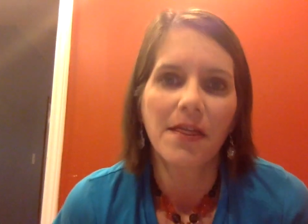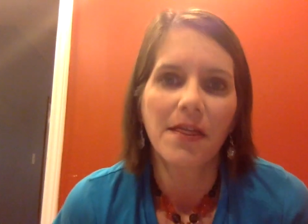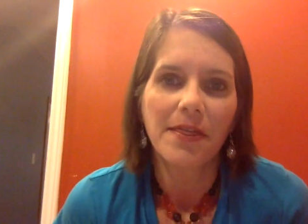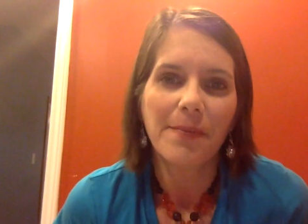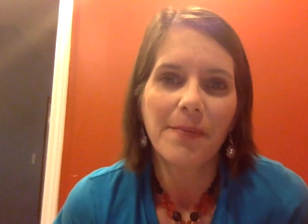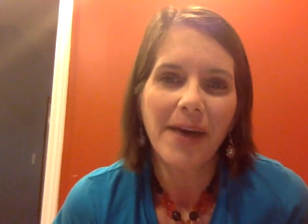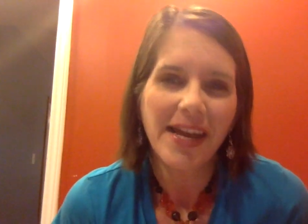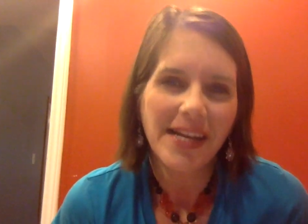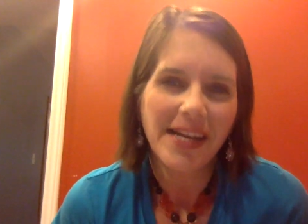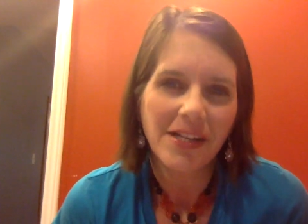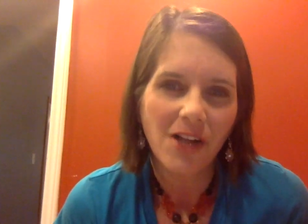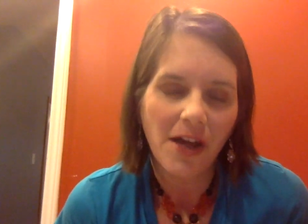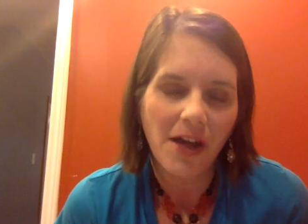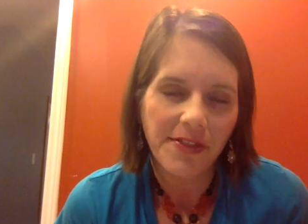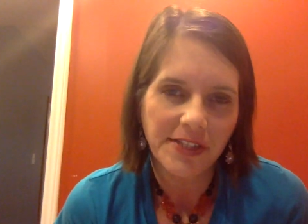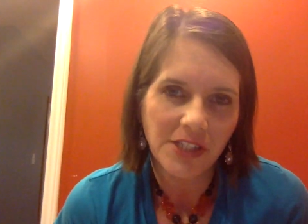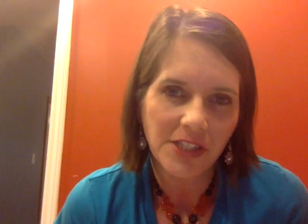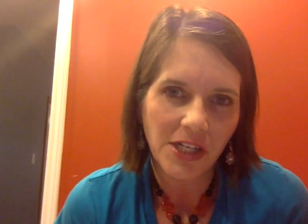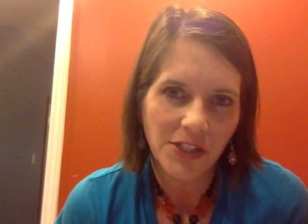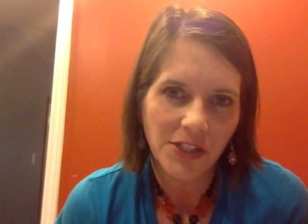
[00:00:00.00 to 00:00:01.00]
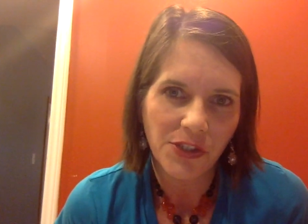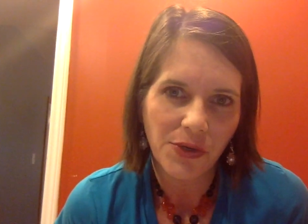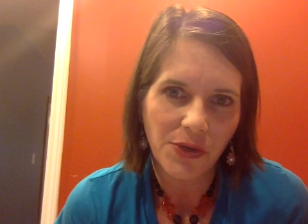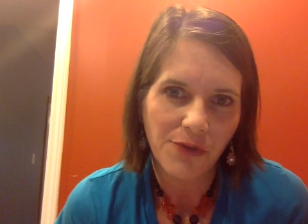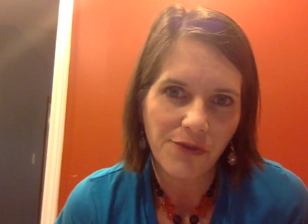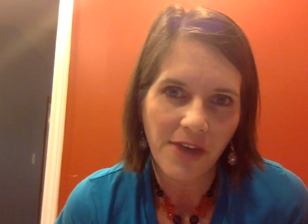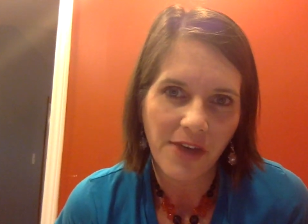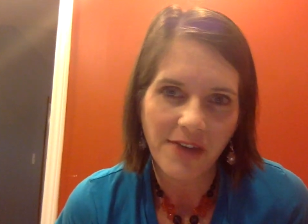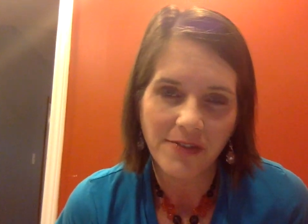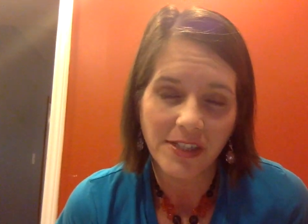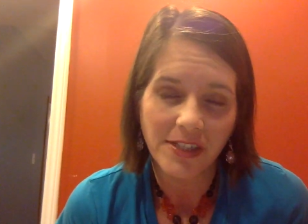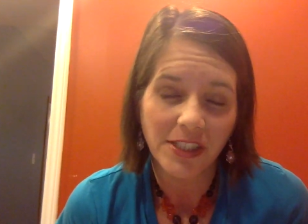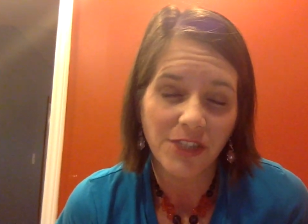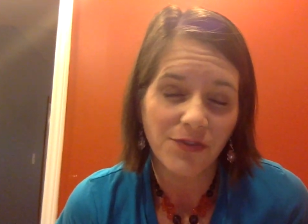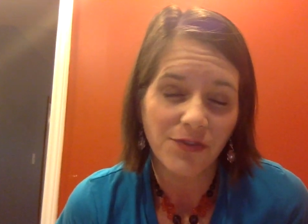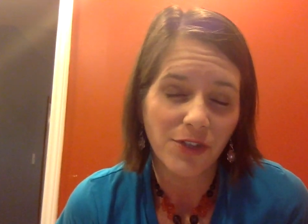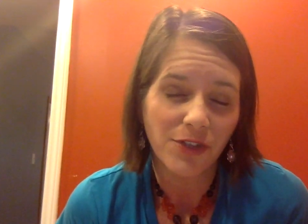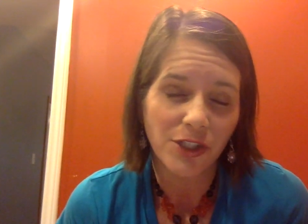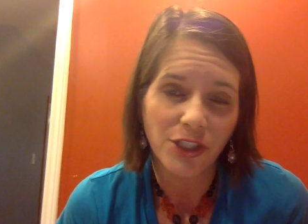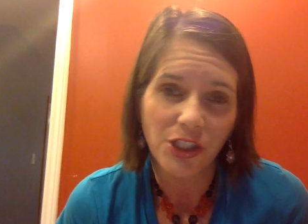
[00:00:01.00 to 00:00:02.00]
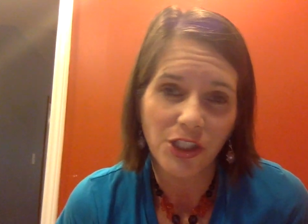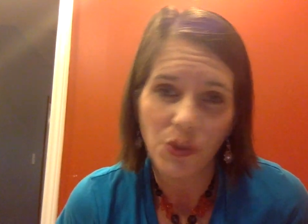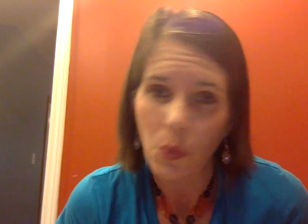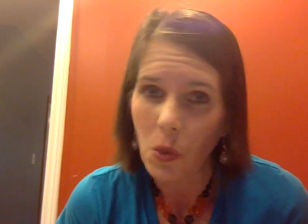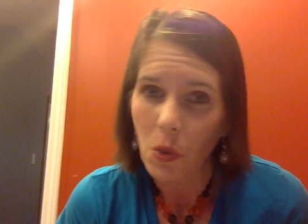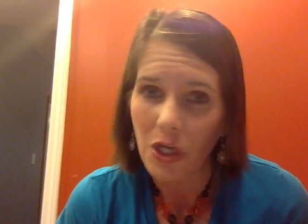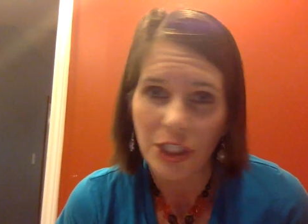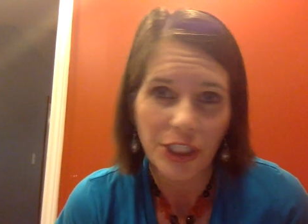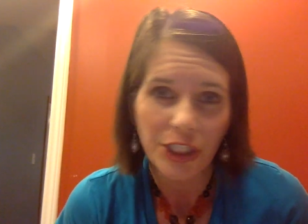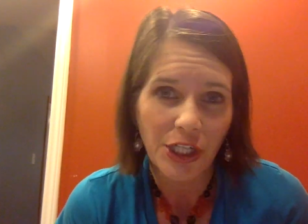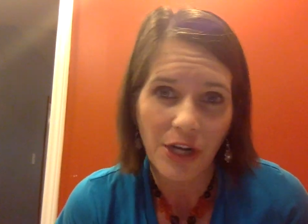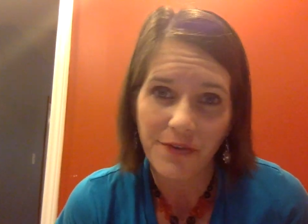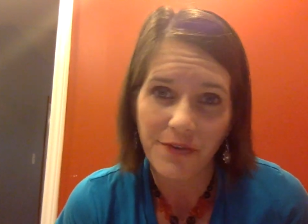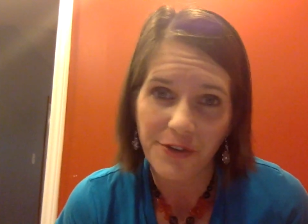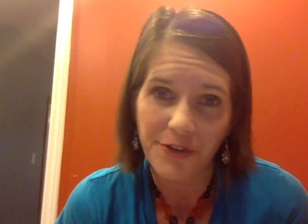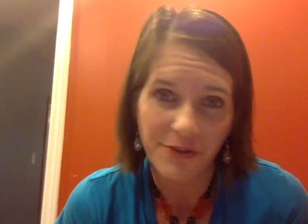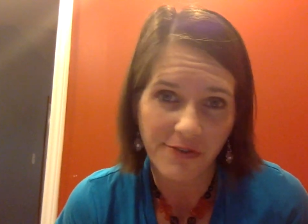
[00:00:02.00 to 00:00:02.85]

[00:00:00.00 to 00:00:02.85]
The body cloth is also a favorite for just washing off your